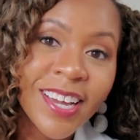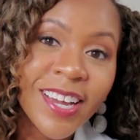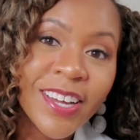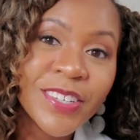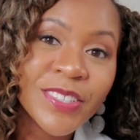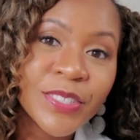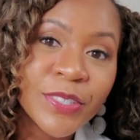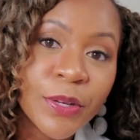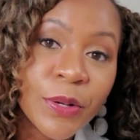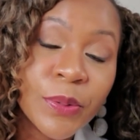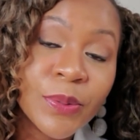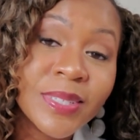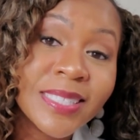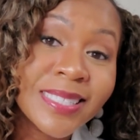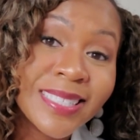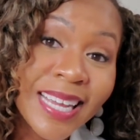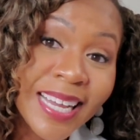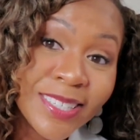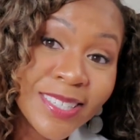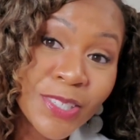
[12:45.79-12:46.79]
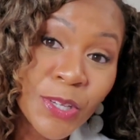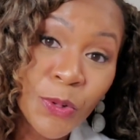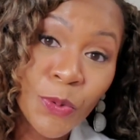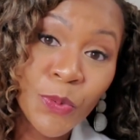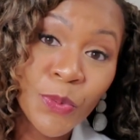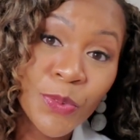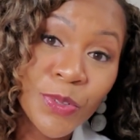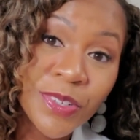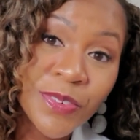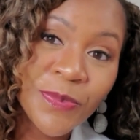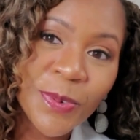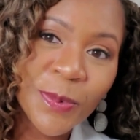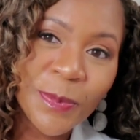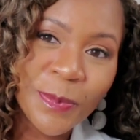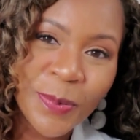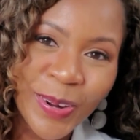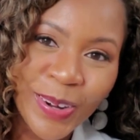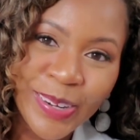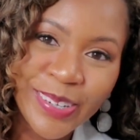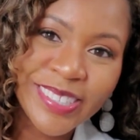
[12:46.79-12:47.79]
So stay tuned for
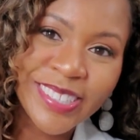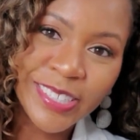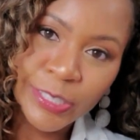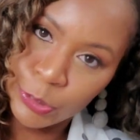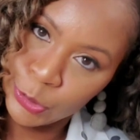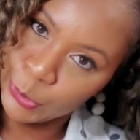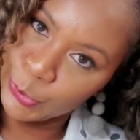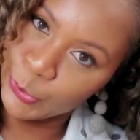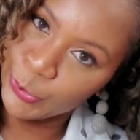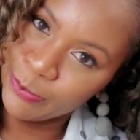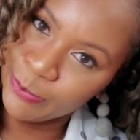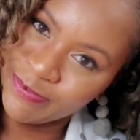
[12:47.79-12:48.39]
part 2.